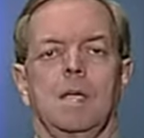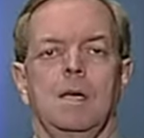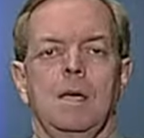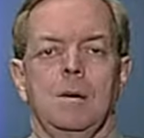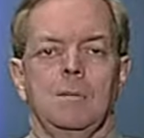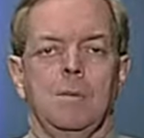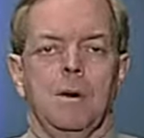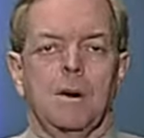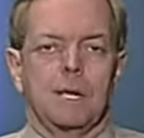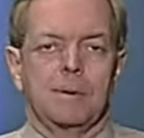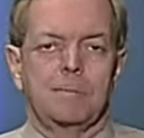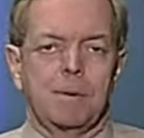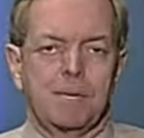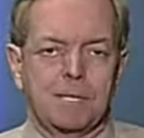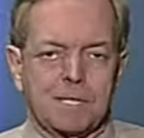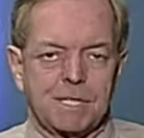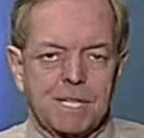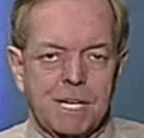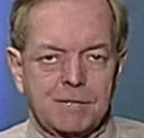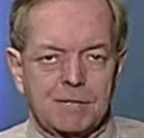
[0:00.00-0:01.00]
Marty, Penn
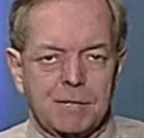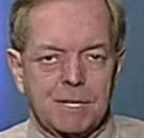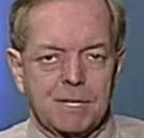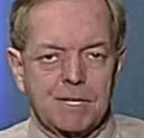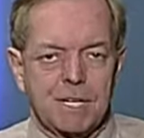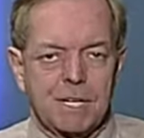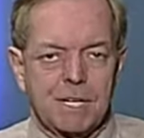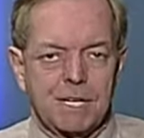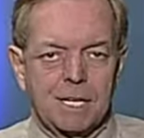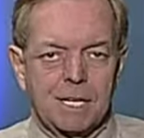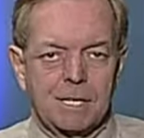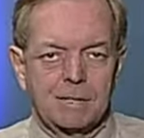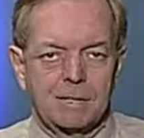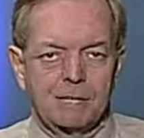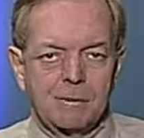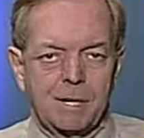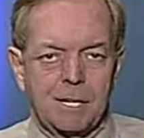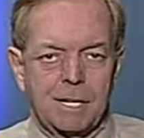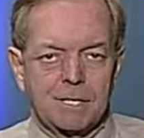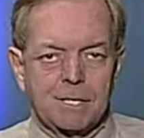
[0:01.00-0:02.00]
State trustee Kenneth
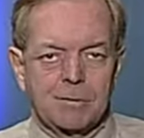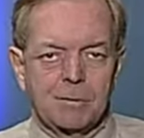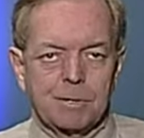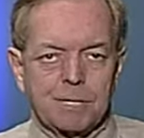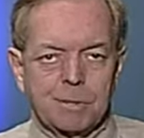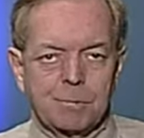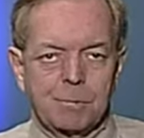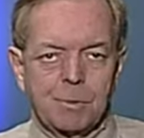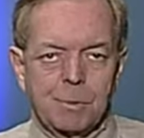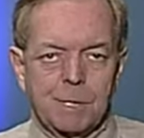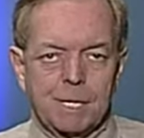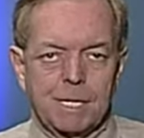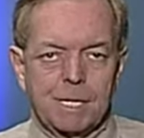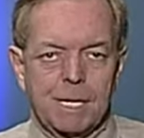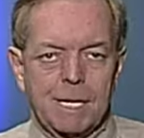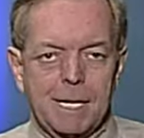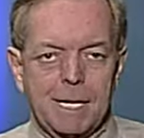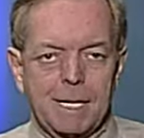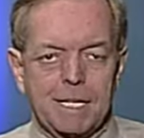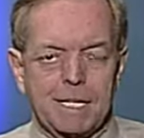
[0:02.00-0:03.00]
Frazier was appointed to
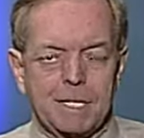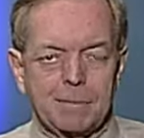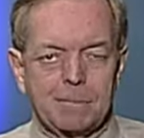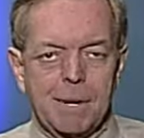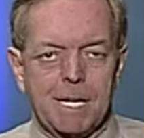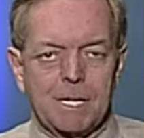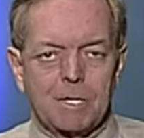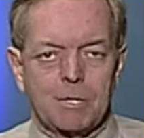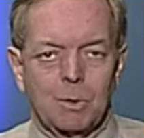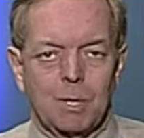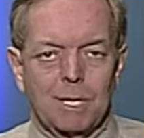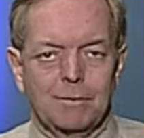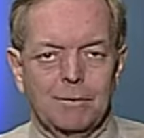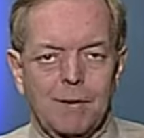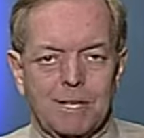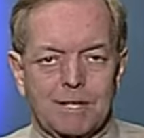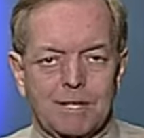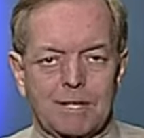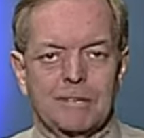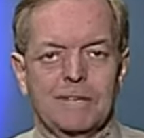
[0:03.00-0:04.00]
head a special
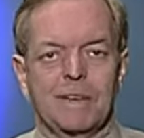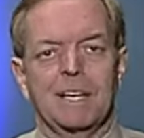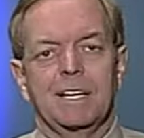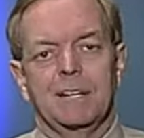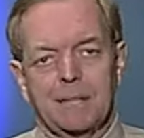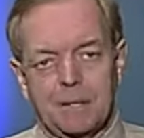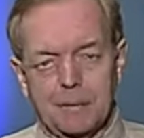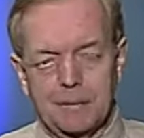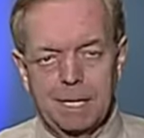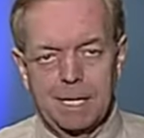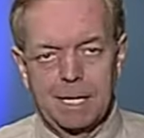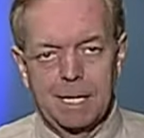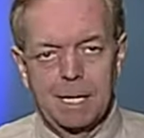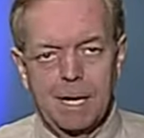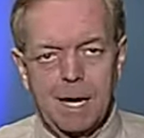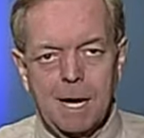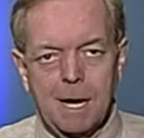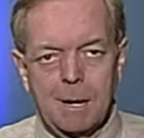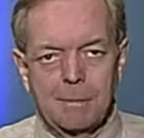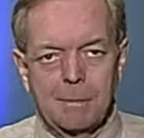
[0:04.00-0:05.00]
investigative committee
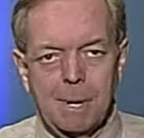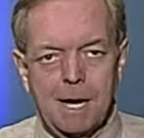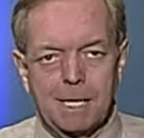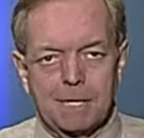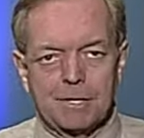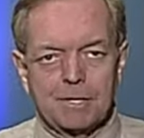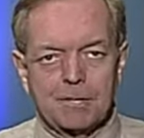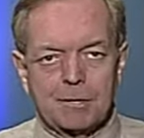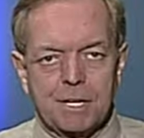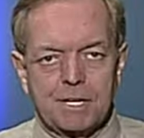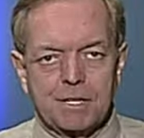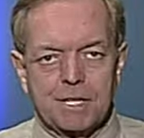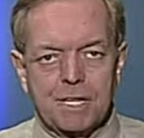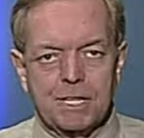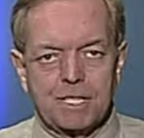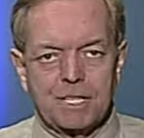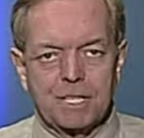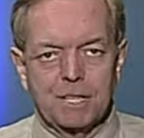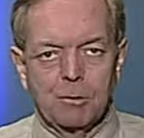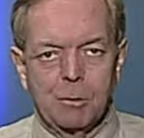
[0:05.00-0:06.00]
by the
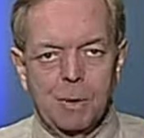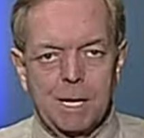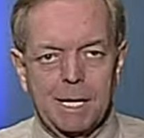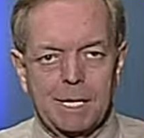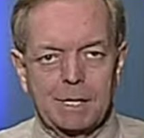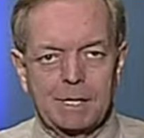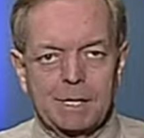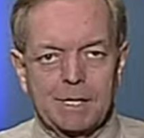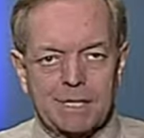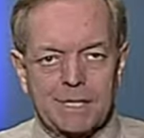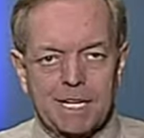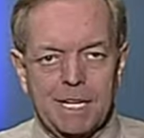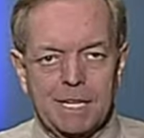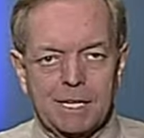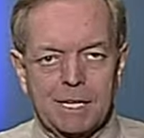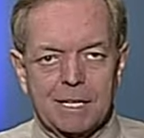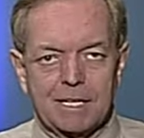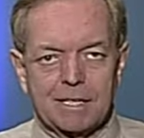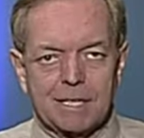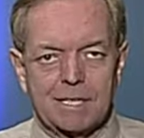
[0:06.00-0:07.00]
trustees in the wake of the
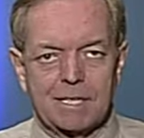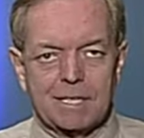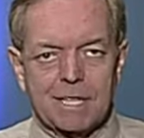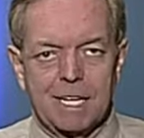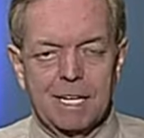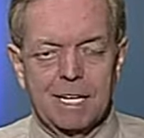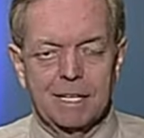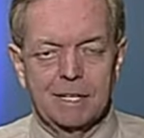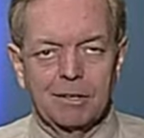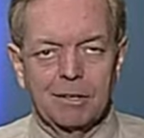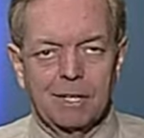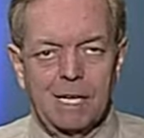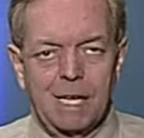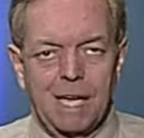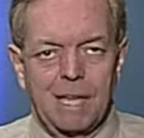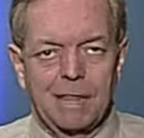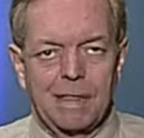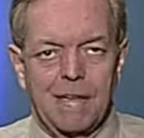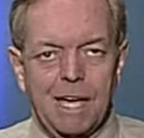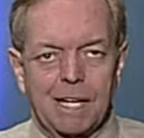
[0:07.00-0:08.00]
Sandusky scandal.
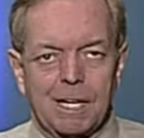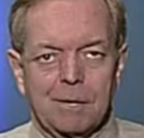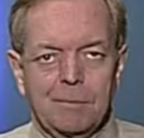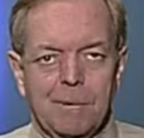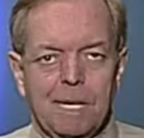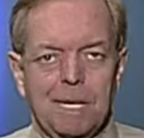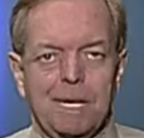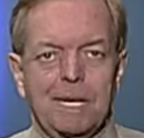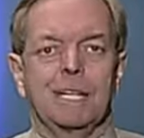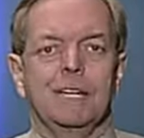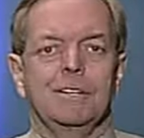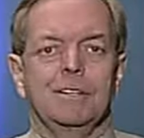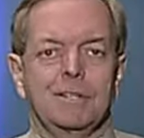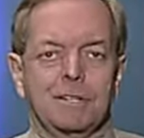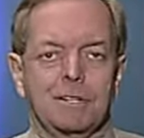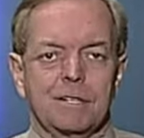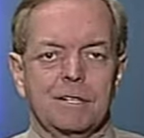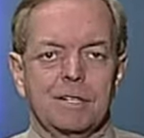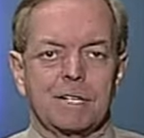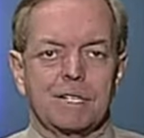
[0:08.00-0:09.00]
That committee, in
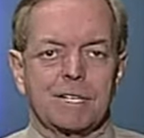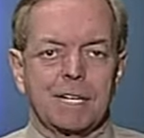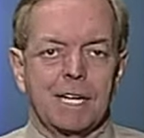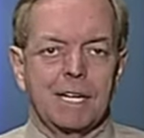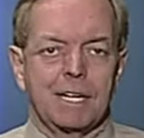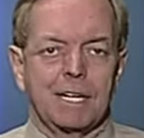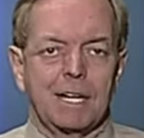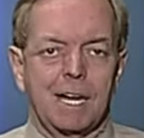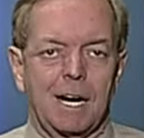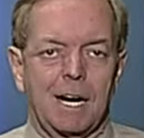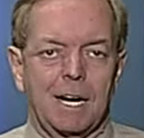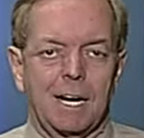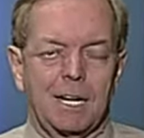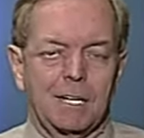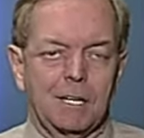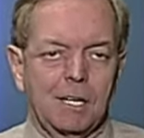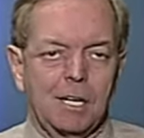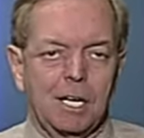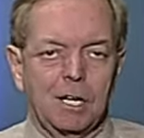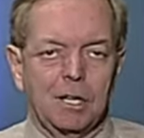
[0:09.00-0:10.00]
turn, decided to hire
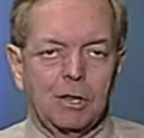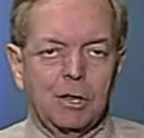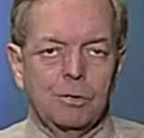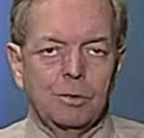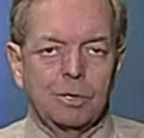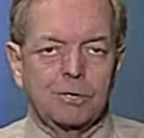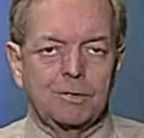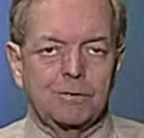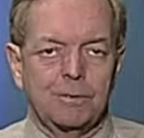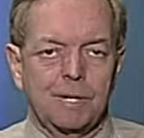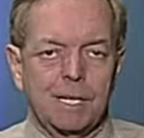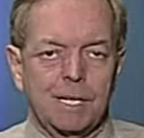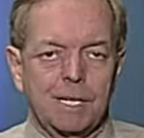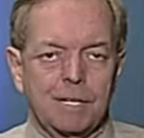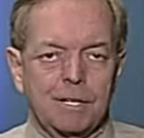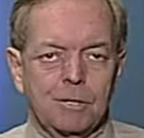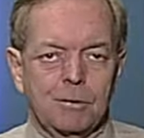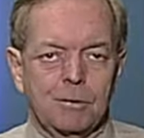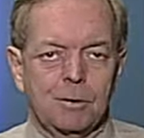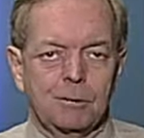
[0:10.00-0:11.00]
Louis Freeh to
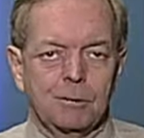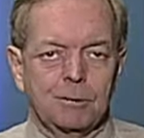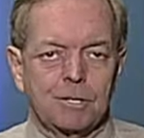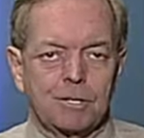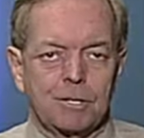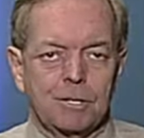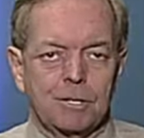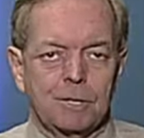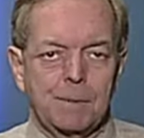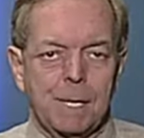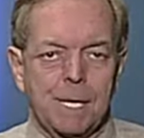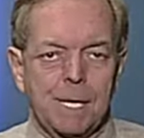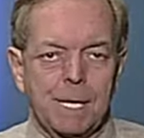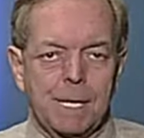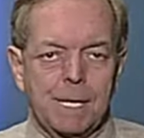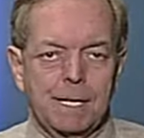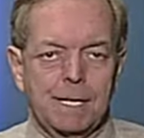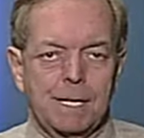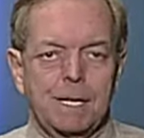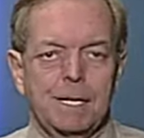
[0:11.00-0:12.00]
do what was termed
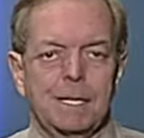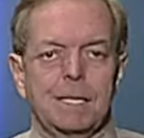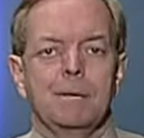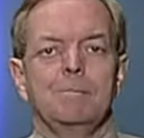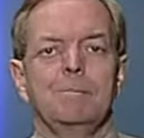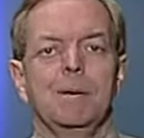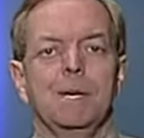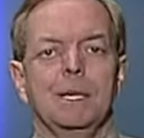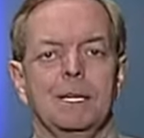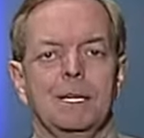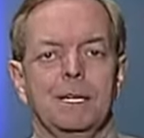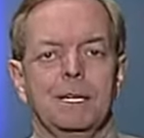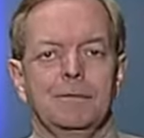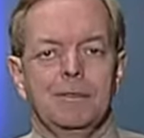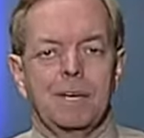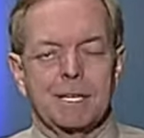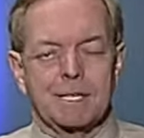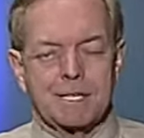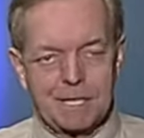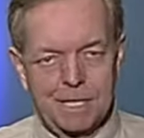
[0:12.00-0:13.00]
an independent
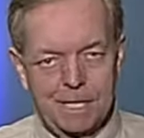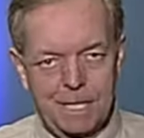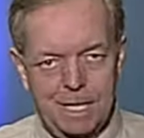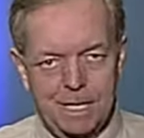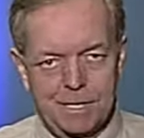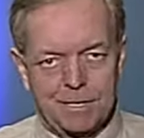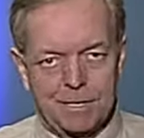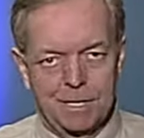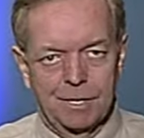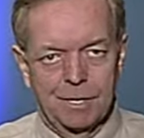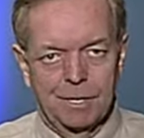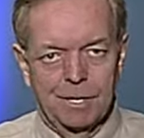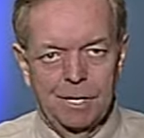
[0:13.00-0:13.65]
investigation.